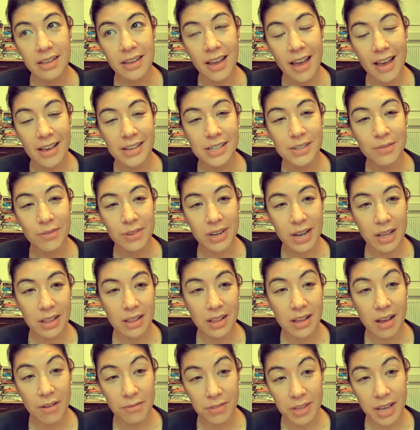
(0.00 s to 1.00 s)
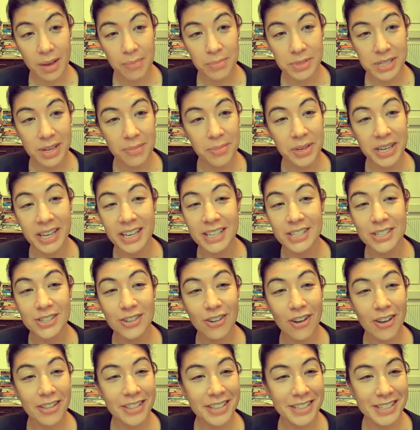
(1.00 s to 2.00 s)
the end of the epidemic is
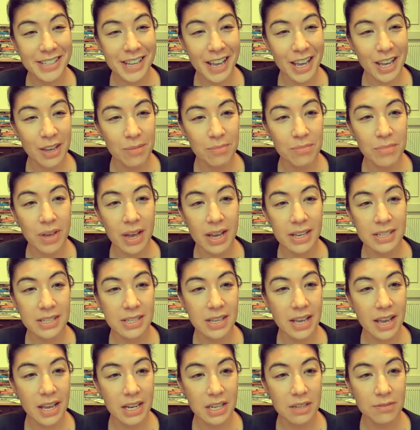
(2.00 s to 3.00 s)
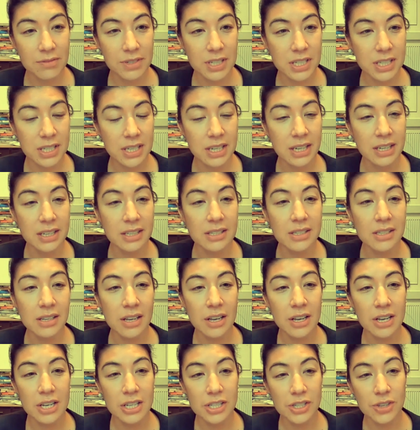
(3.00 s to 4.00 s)
not the same as the end of disease.
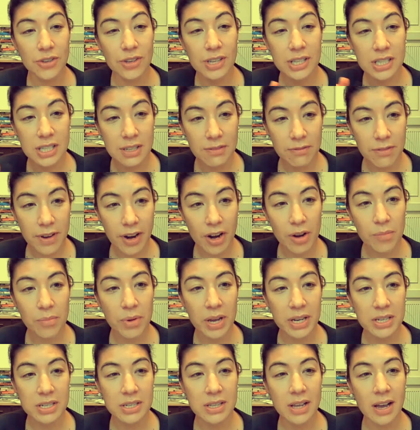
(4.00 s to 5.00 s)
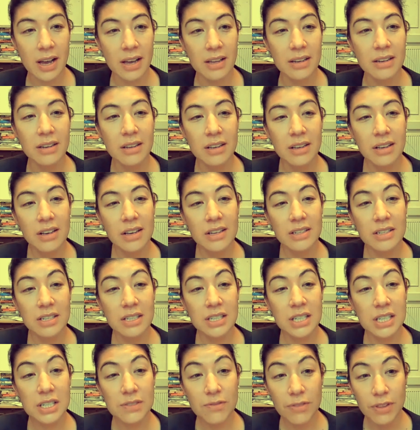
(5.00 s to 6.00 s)
So you can see very much that
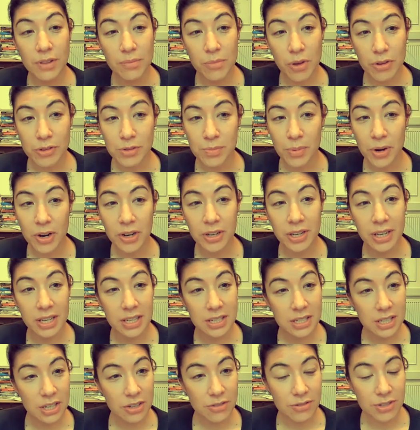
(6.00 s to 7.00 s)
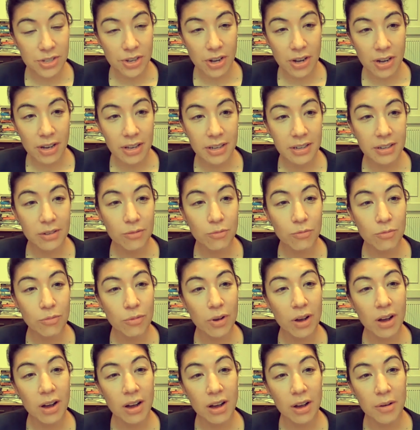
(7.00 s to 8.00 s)
disease, for the most part, continues on.
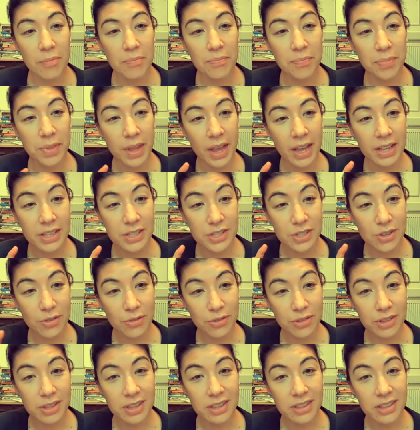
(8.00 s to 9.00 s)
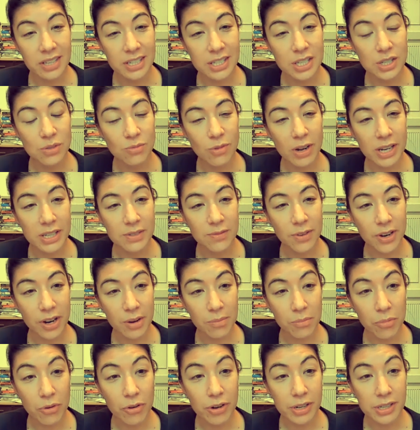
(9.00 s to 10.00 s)
And so this is why it's very
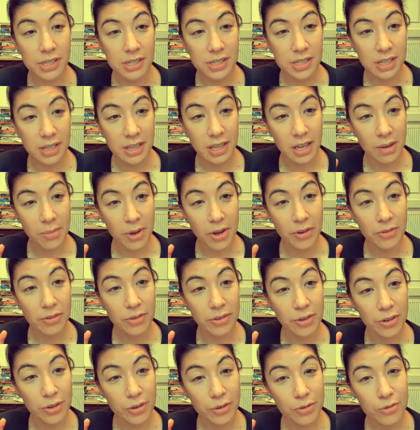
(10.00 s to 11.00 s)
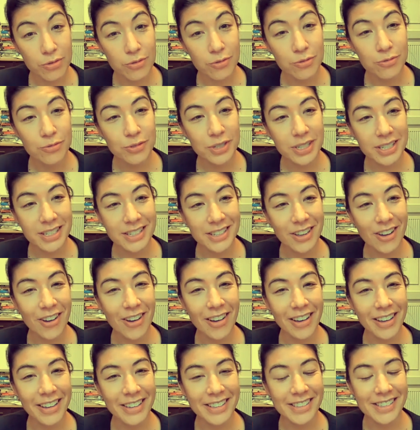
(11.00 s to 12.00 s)
important to think about who
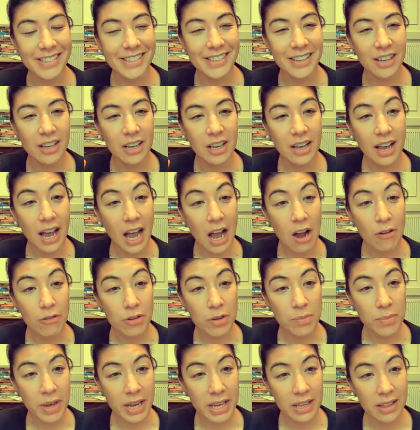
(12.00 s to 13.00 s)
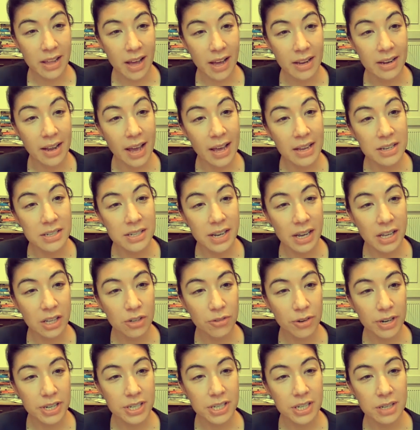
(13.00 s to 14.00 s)
decides how we make that end
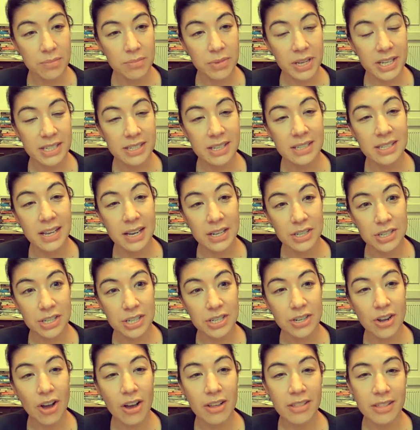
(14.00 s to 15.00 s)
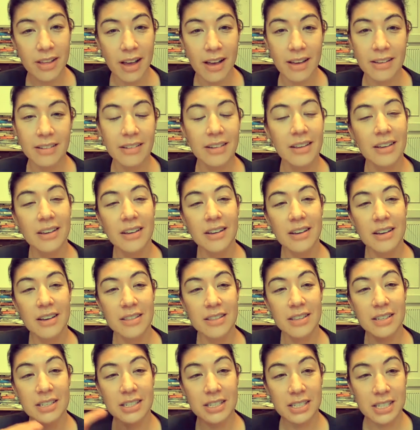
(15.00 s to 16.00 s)
declaration, because it's actually not that
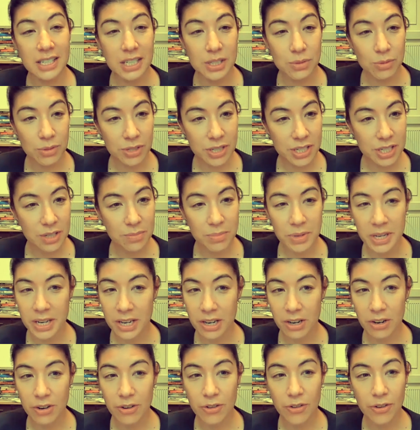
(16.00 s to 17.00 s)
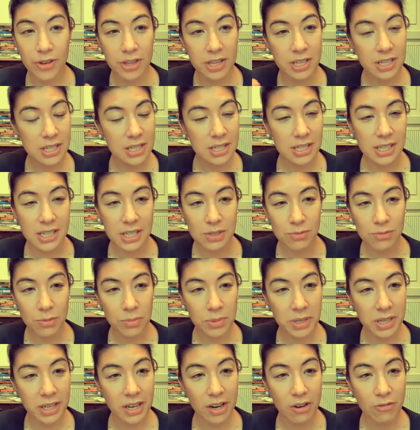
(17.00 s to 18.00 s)
the disease will disappear or the disease will
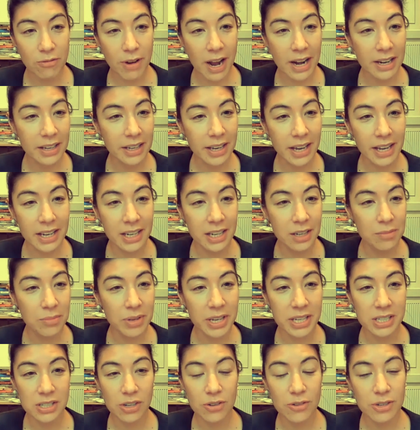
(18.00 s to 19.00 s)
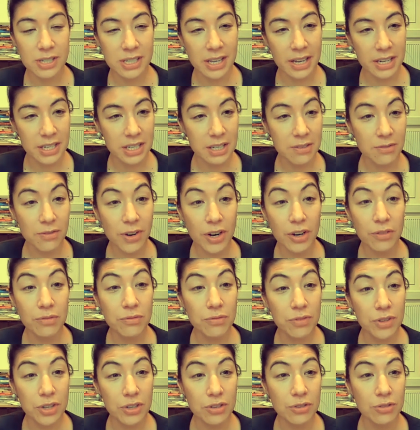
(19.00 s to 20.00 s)
be eradicated, because of course, actually very
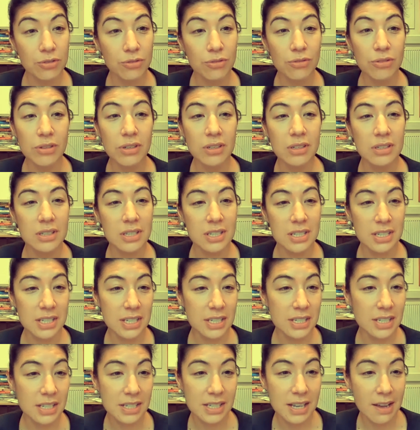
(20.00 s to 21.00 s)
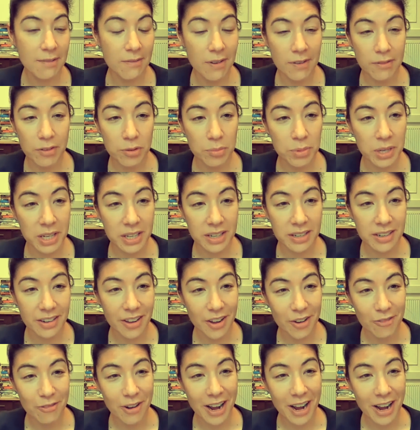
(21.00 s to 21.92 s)
few diseases have ever been